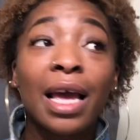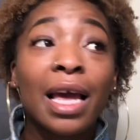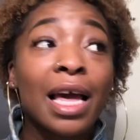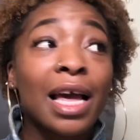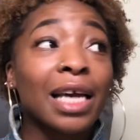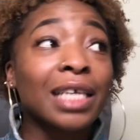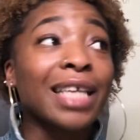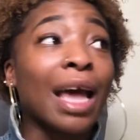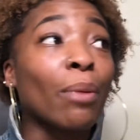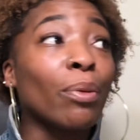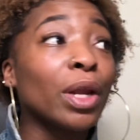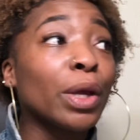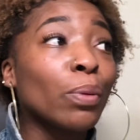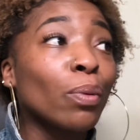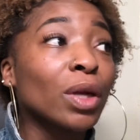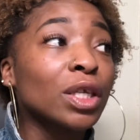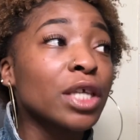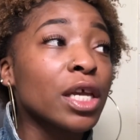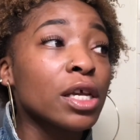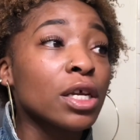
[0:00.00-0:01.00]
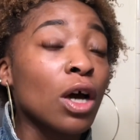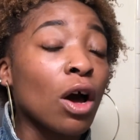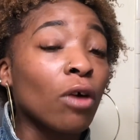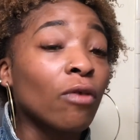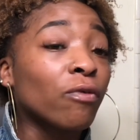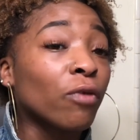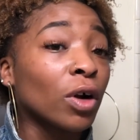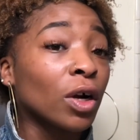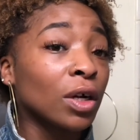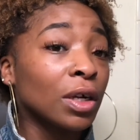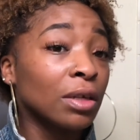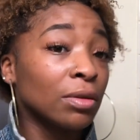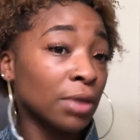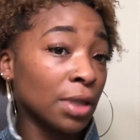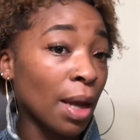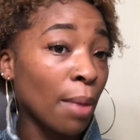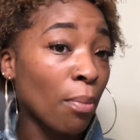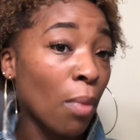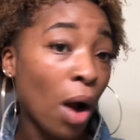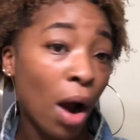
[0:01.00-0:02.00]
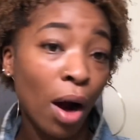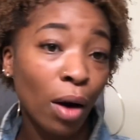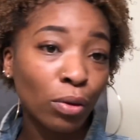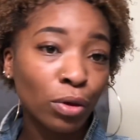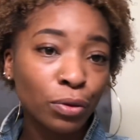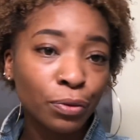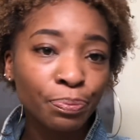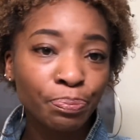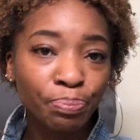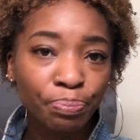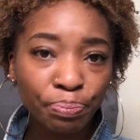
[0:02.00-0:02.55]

because I really wanted to go for tomorrow,